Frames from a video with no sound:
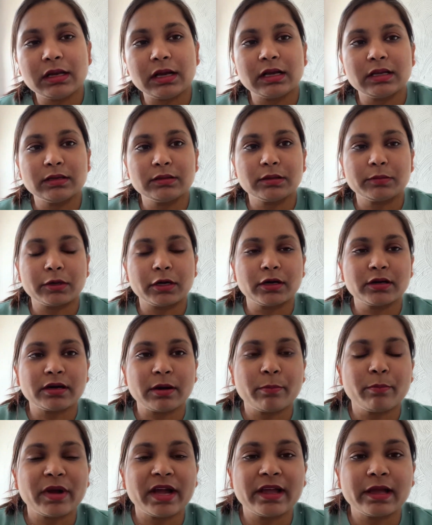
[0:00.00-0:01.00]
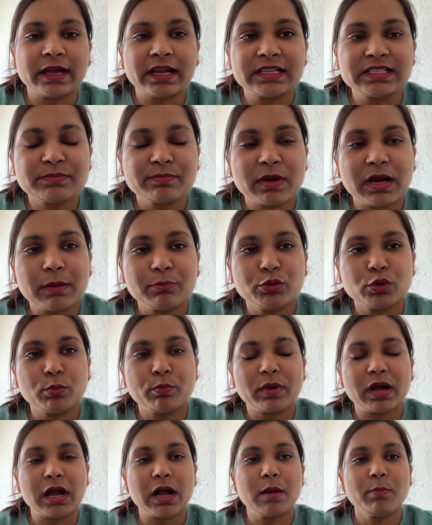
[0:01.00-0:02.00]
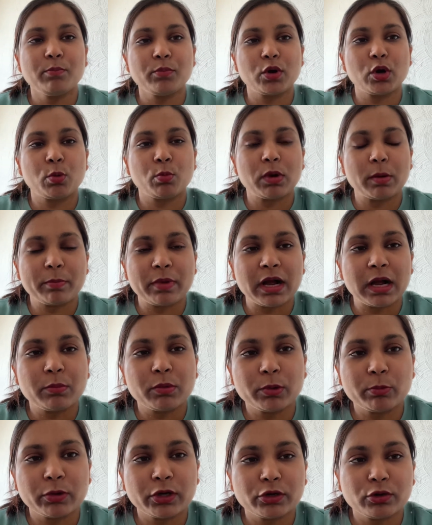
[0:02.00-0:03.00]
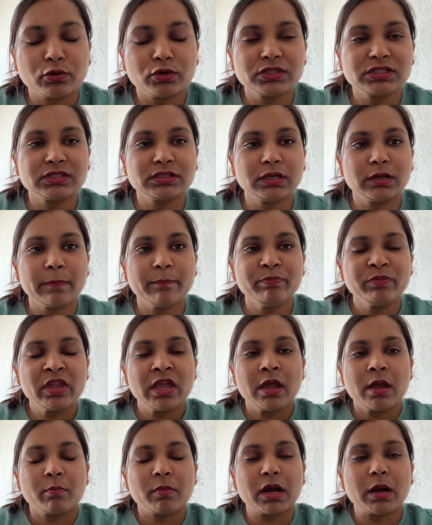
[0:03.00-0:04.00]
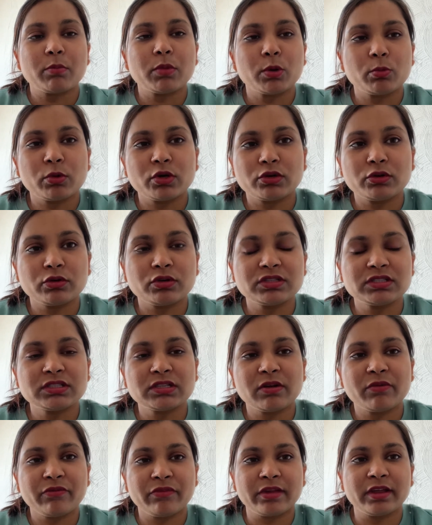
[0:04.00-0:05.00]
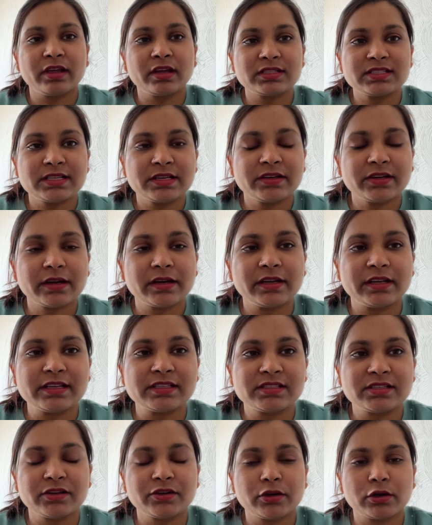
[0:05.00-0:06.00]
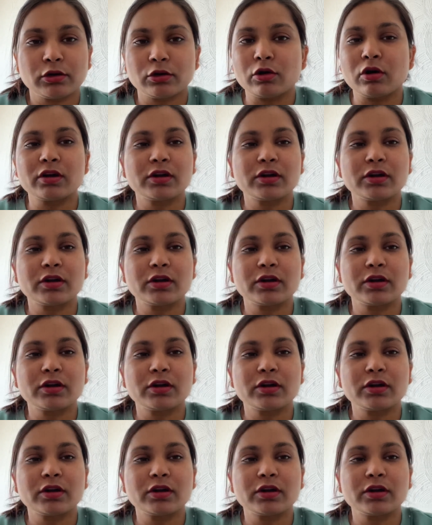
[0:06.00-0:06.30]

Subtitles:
I'll rub my hands palm to palm, palm over dorsum, fingers interlaced, interlocked,